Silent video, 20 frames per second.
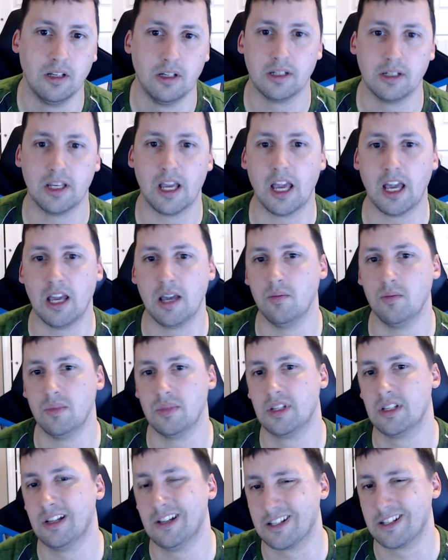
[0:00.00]

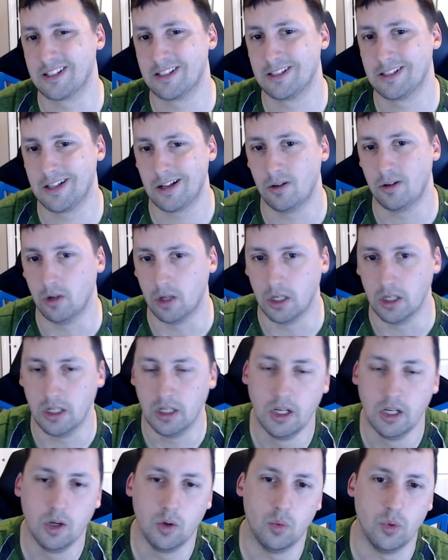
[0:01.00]
games, etc.,
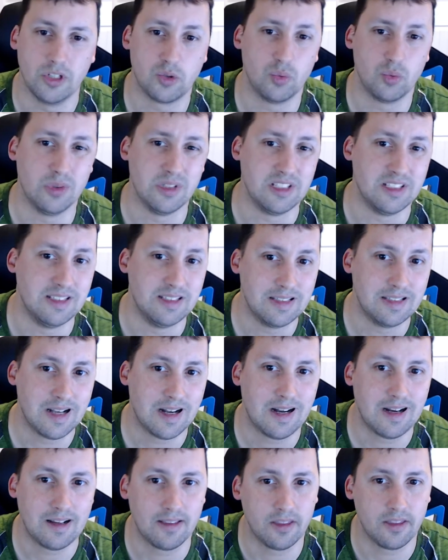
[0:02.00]
which was
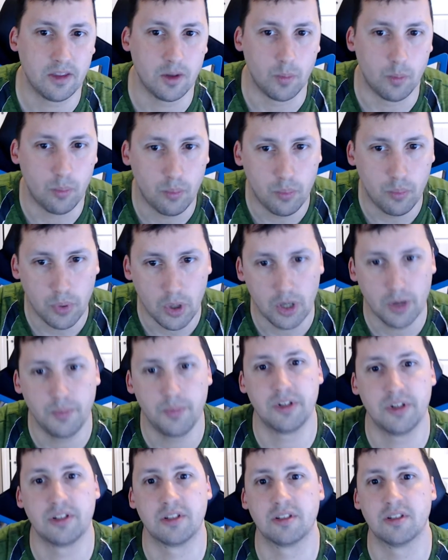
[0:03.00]
not the
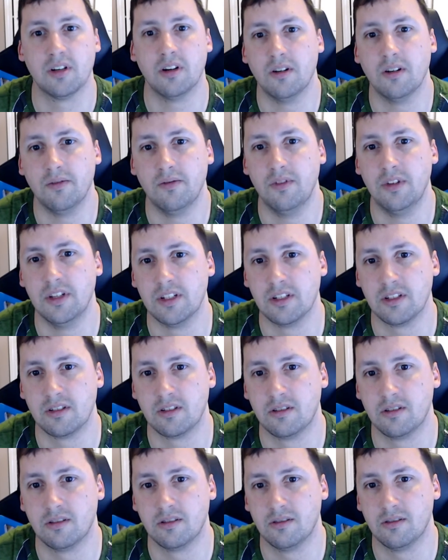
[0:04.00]
purpose of
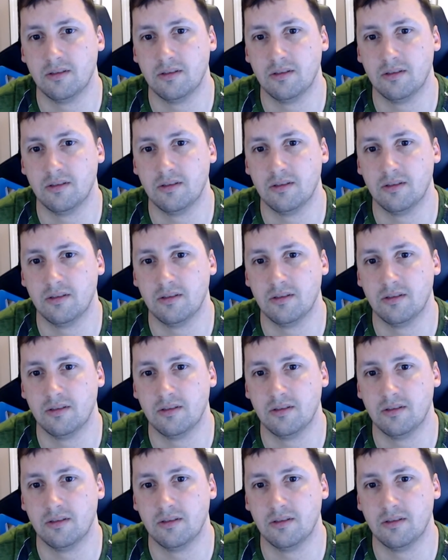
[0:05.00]
this